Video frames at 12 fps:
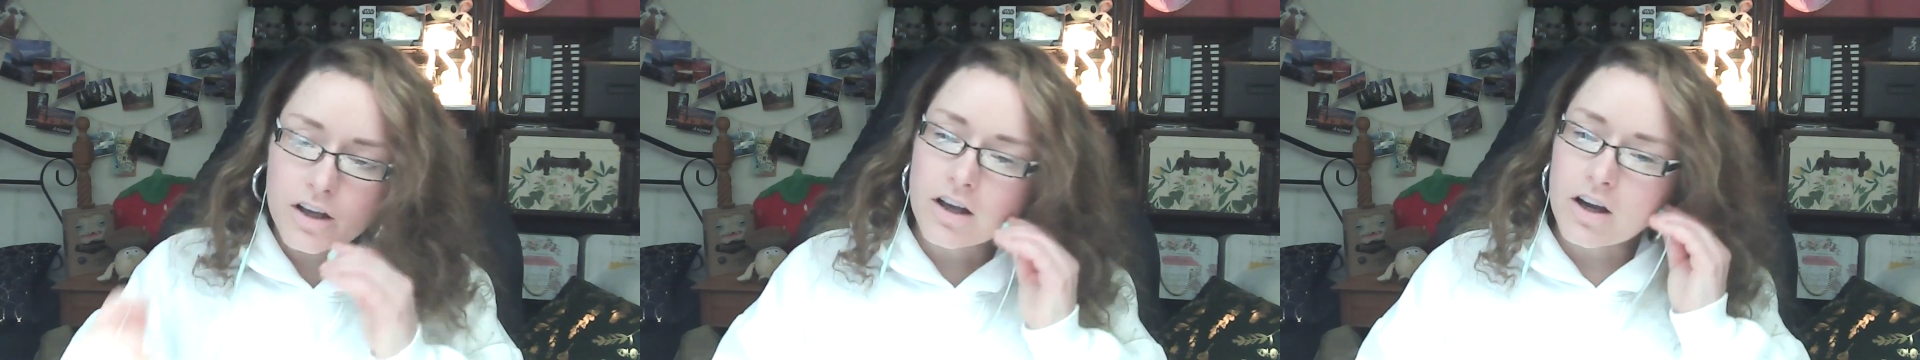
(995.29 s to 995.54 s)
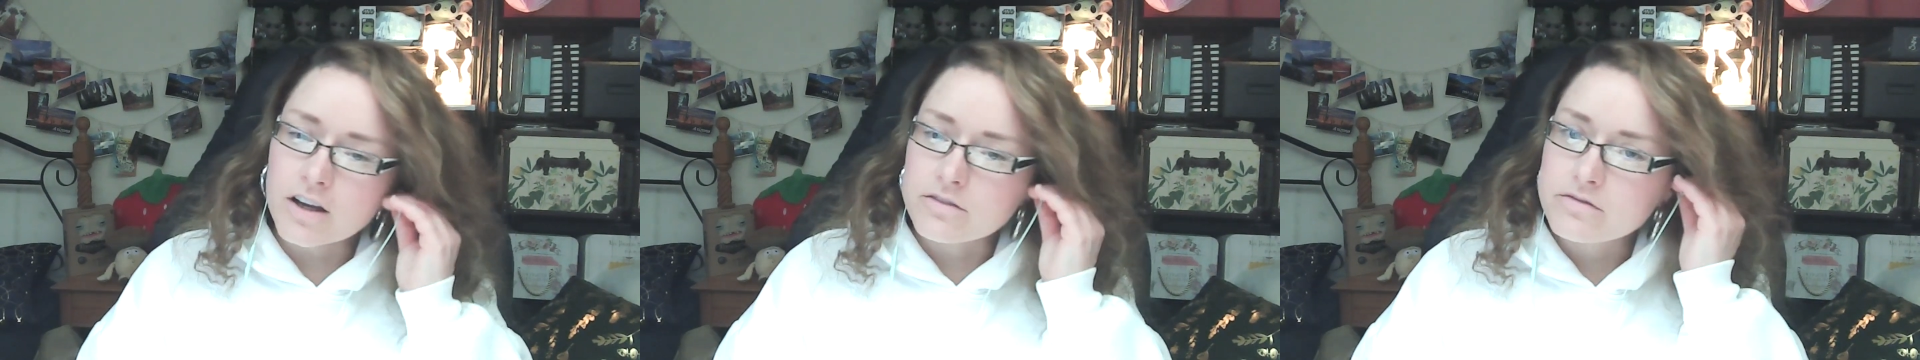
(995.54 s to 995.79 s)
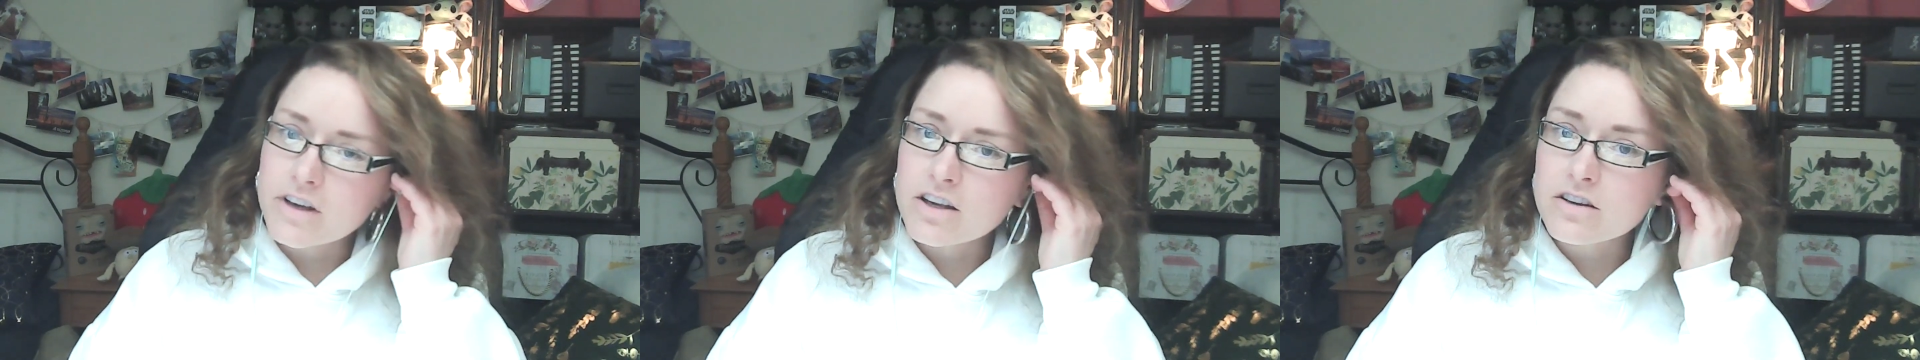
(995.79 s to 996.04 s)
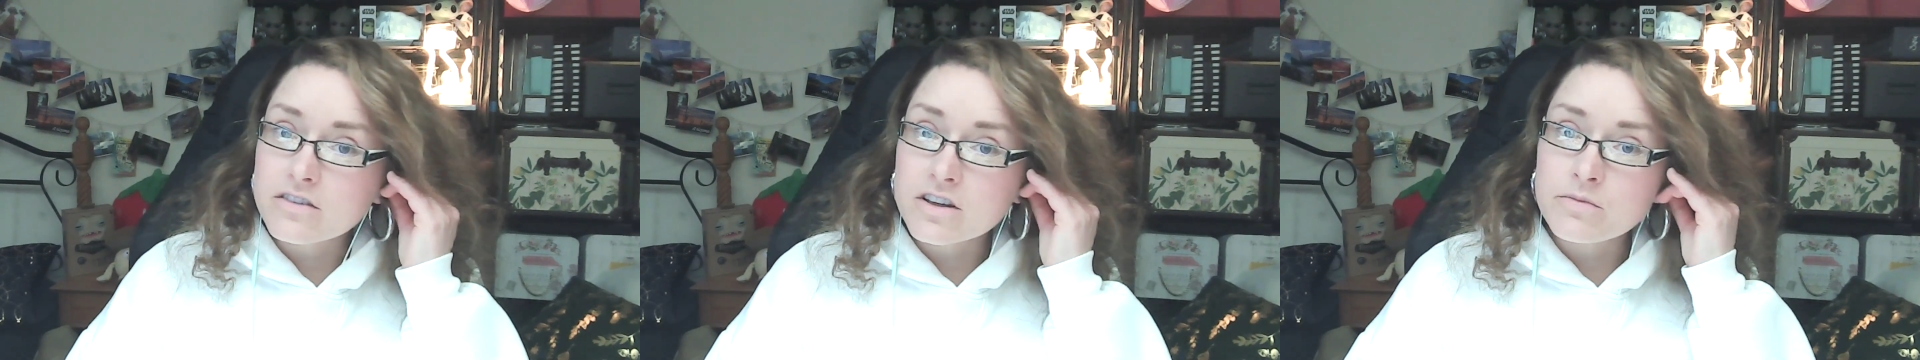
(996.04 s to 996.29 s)
Alright, thank
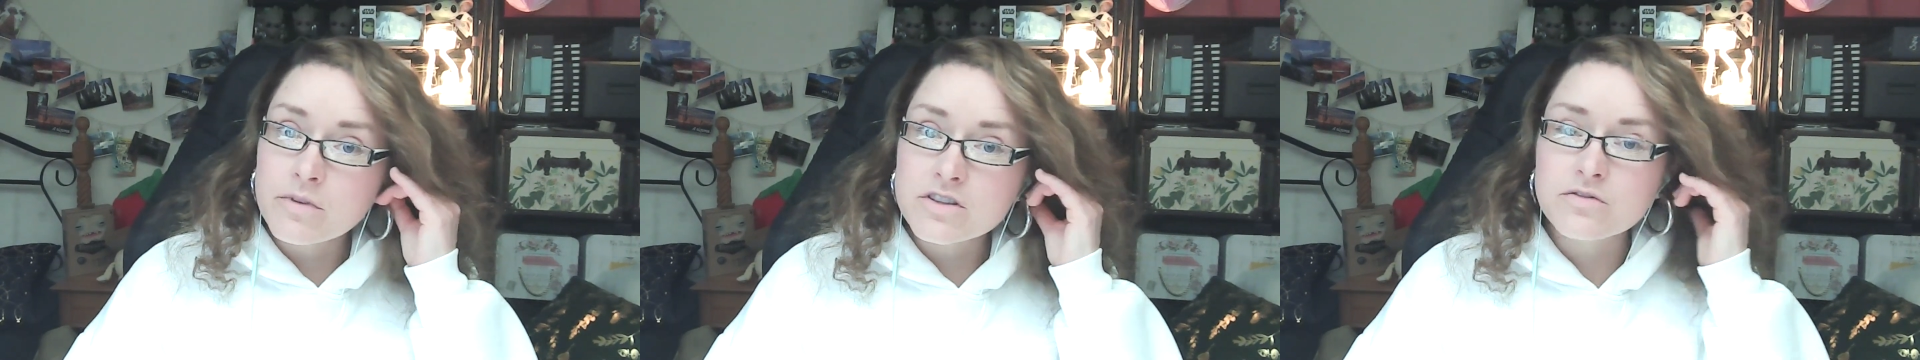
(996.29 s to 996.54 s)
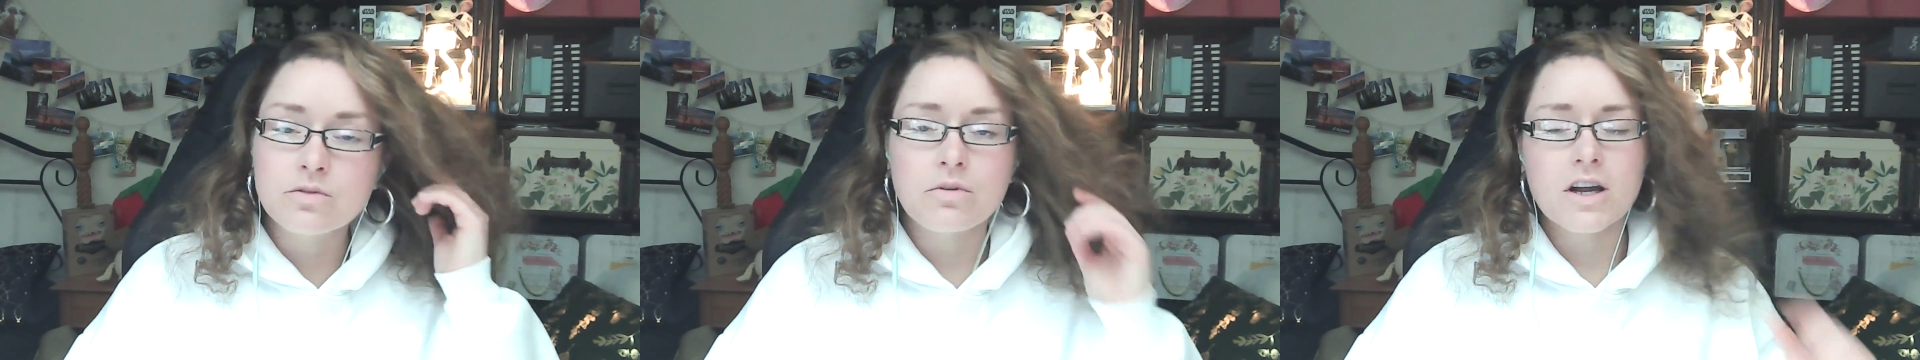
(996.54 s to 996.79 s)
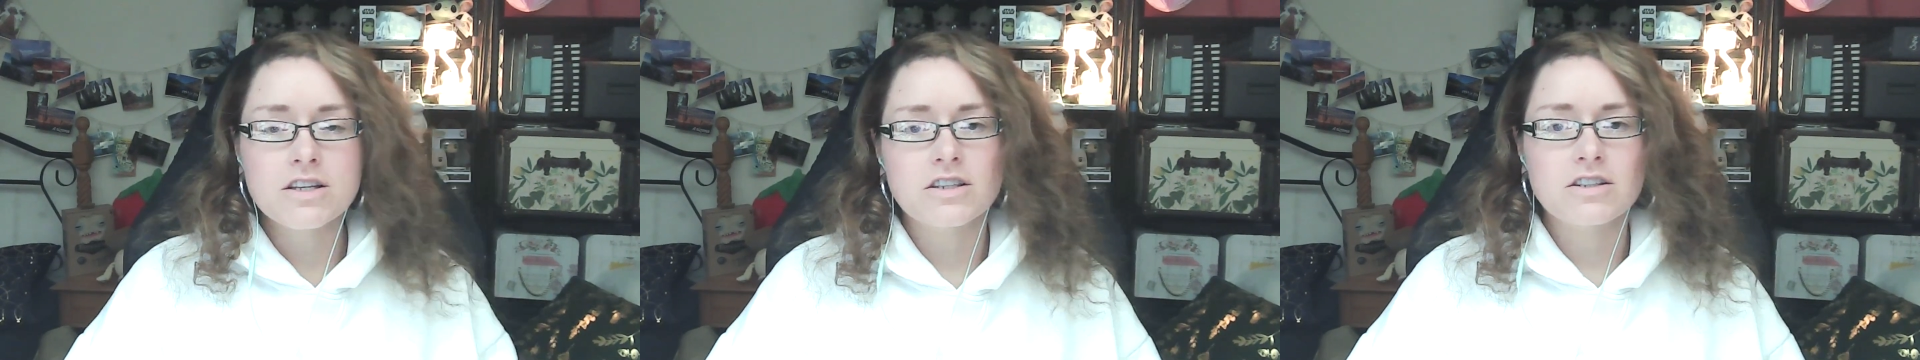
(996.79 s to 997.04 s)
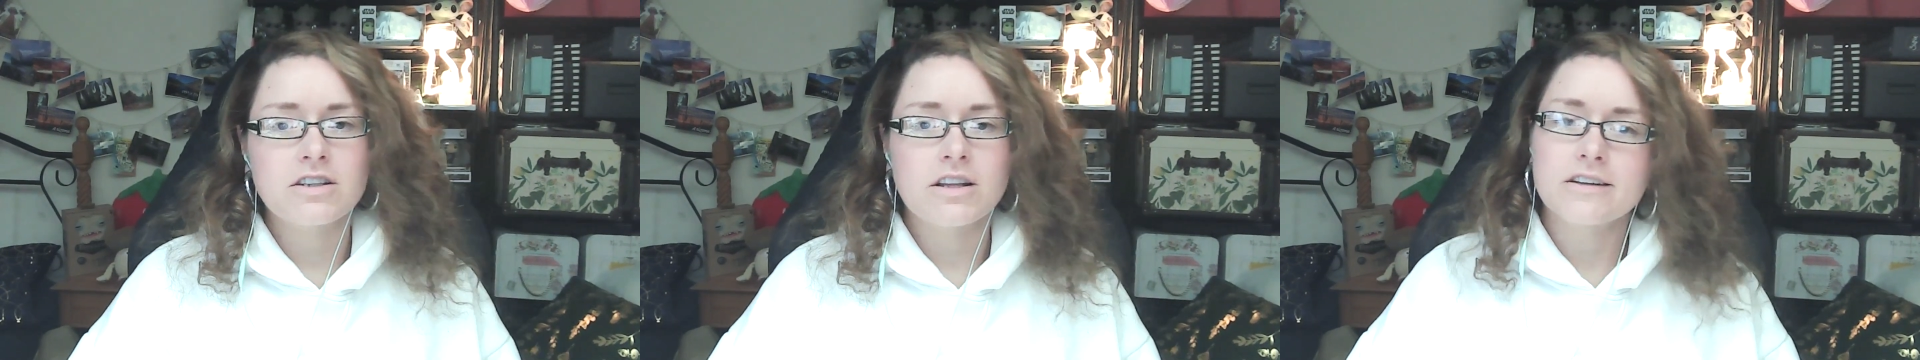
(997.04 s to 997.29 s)
you very much for
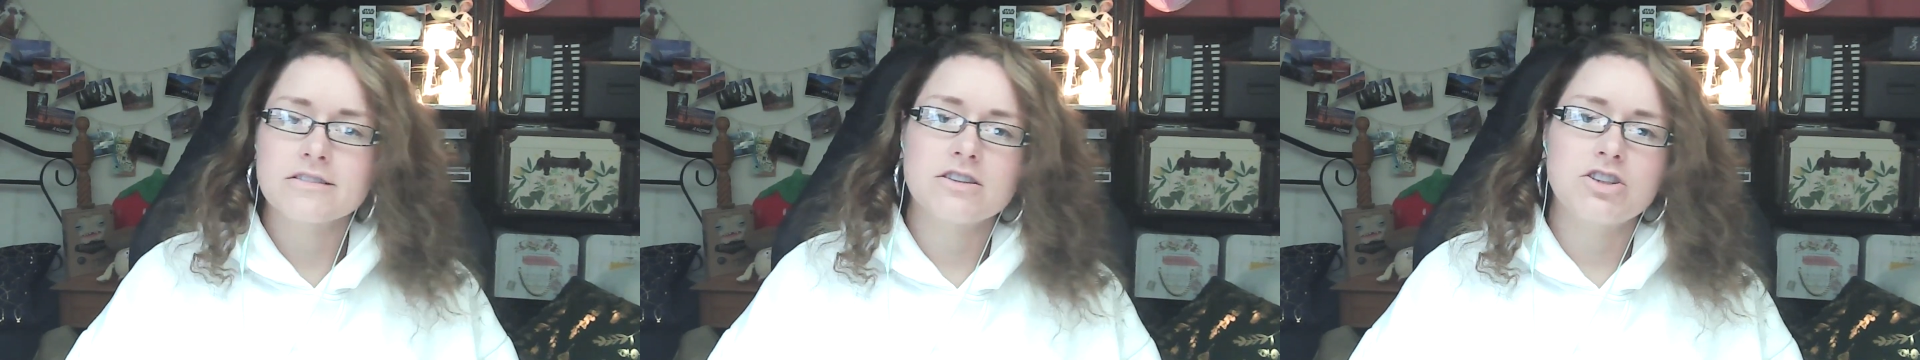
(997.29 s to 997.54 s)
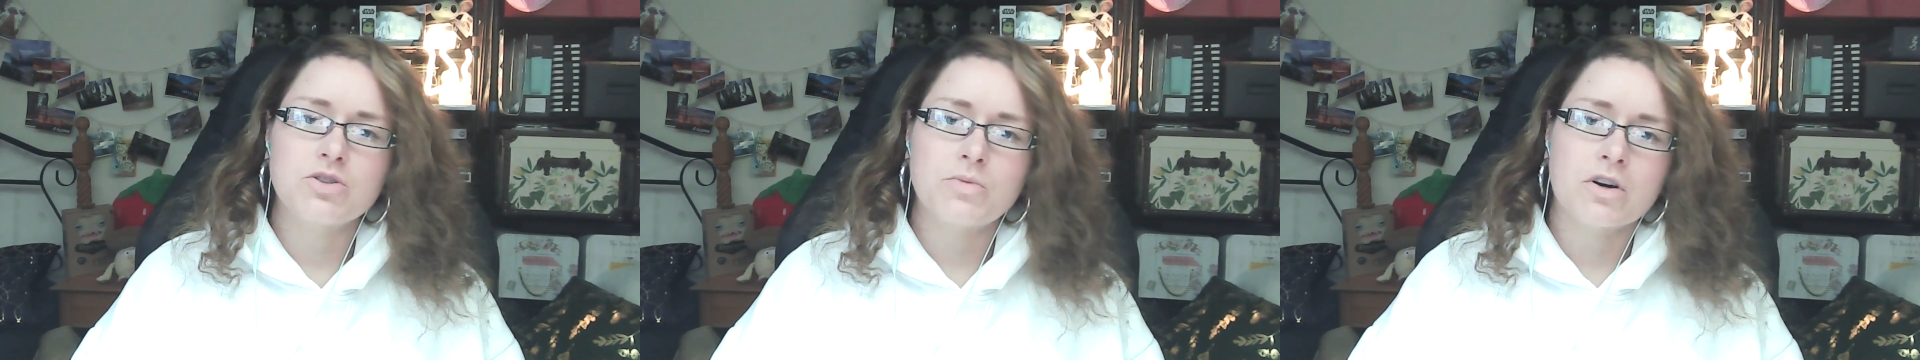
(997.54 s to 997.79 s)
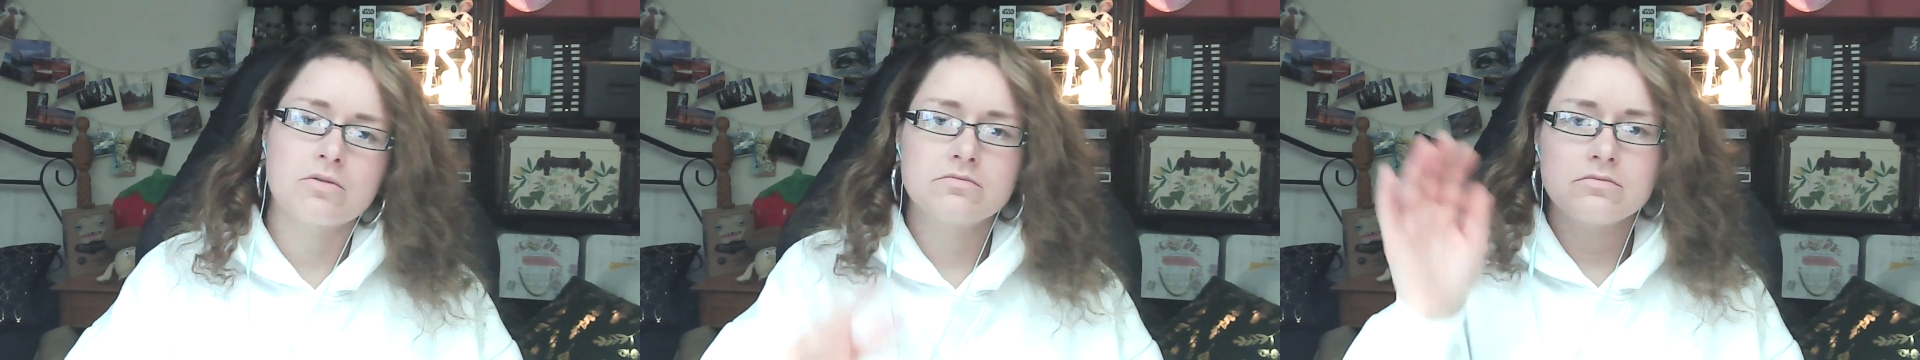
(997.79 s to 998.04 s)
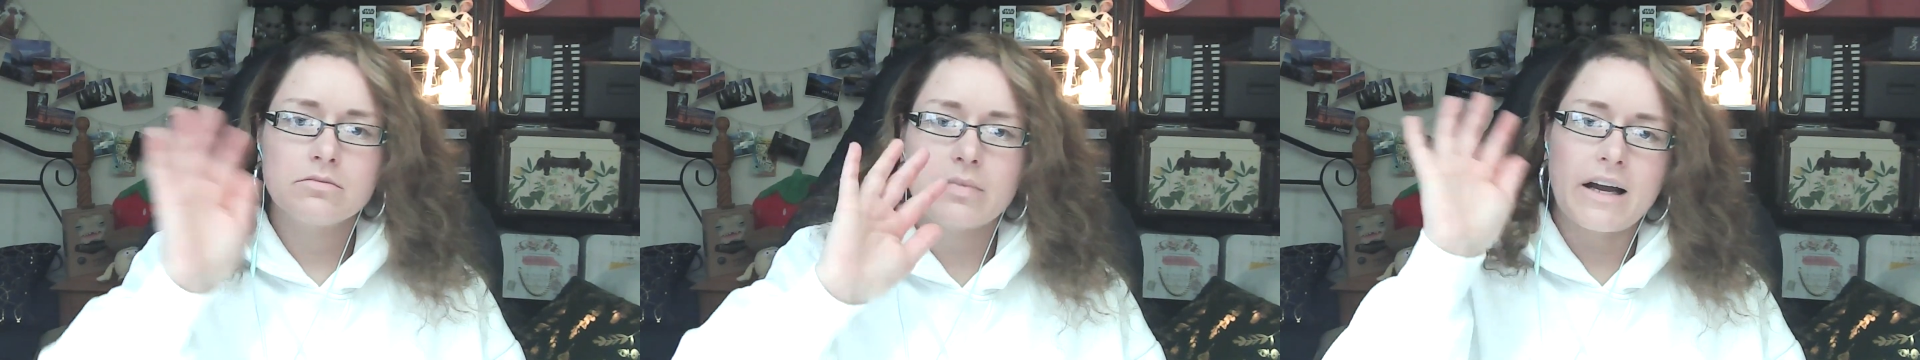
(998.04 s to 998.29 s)
watching, and I see you tomorrow.
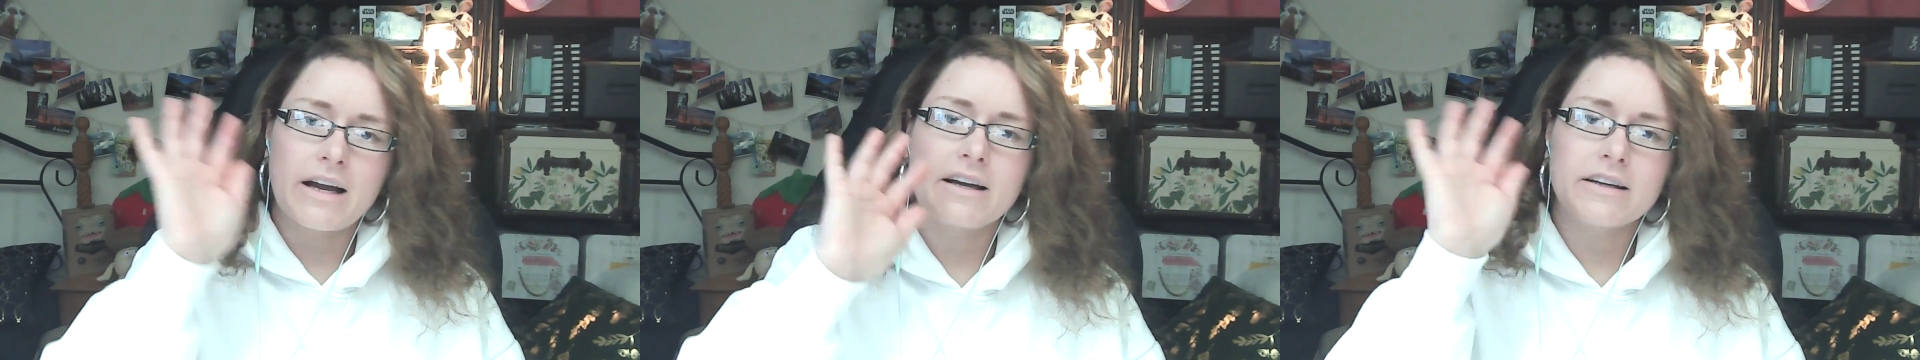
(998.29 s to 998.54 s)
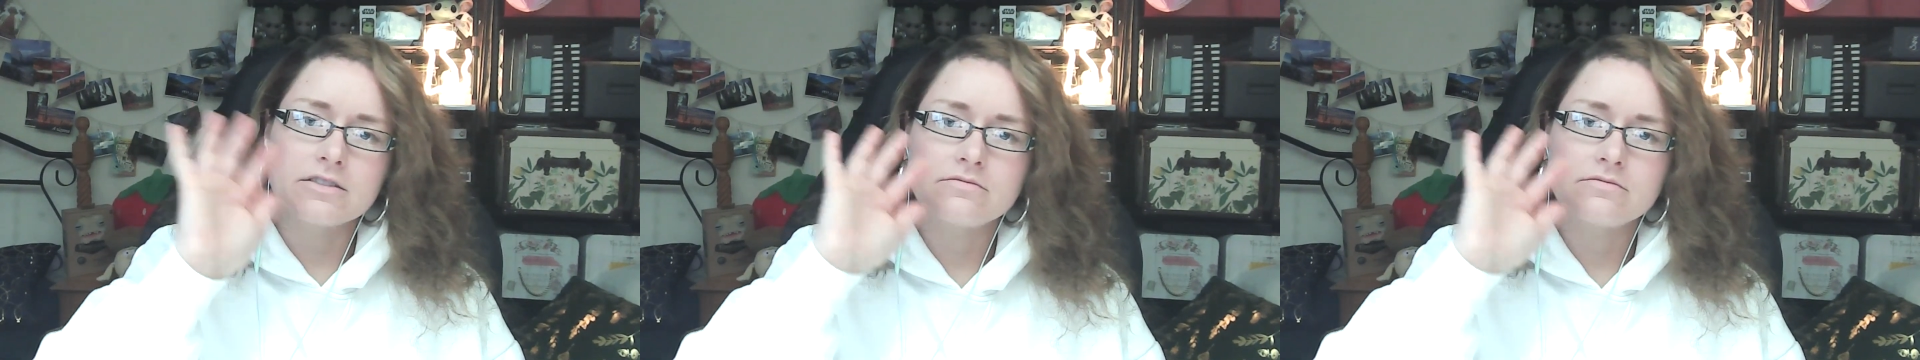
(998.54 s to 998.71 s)
Bye!